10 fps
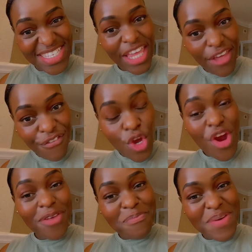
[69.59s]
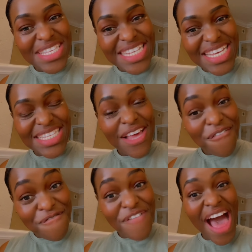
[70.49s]
If you're in business,
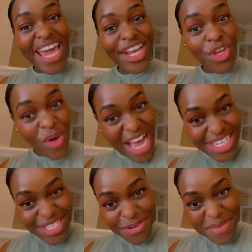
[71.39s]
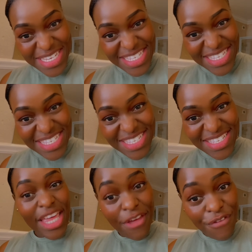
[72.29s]
find your customers.
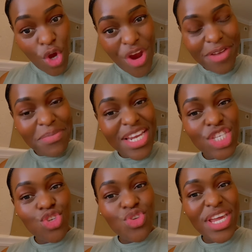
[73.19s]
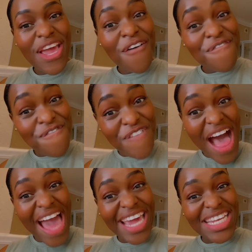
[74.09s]
If you're in ministry,
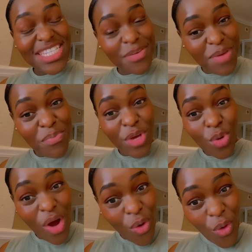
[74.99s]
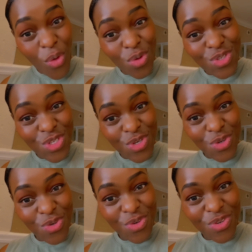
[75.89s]
find the people you are called
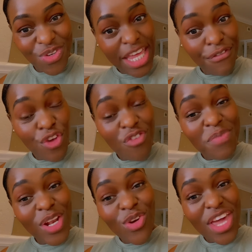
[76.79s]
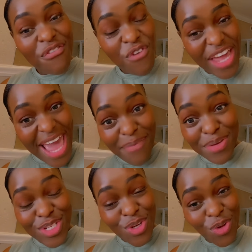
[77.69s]
to. If you've been looking for
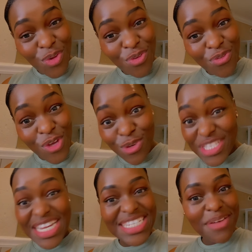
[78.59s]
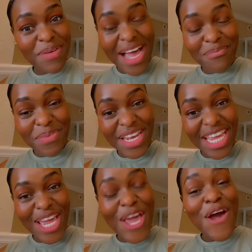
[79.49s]
capital for your startup
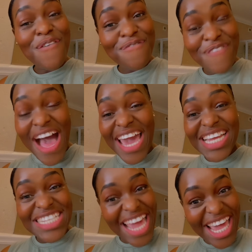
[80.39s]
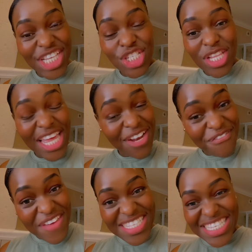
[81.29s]
company, find angel
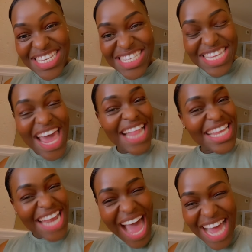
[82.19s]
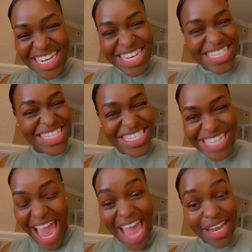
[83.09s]
investors that
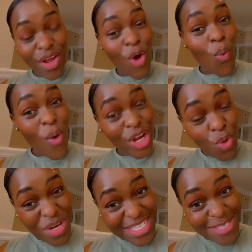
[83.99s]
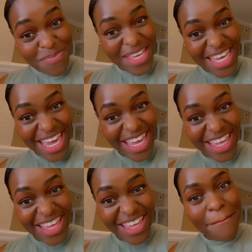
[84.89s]
understand what you are speaking.
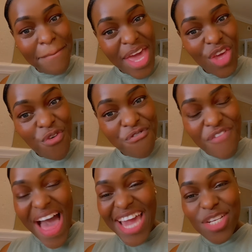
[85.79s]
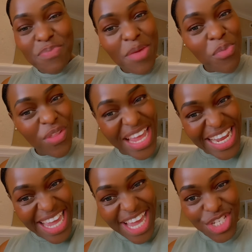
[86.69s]
May you find people
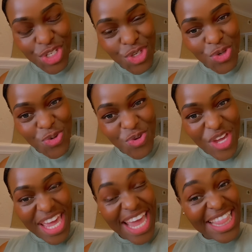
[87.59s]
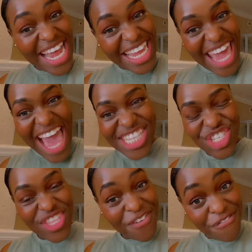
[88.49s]
that get you and that
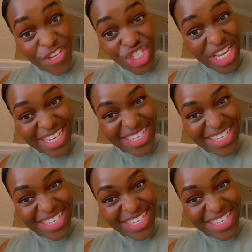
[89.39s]
catch the vision.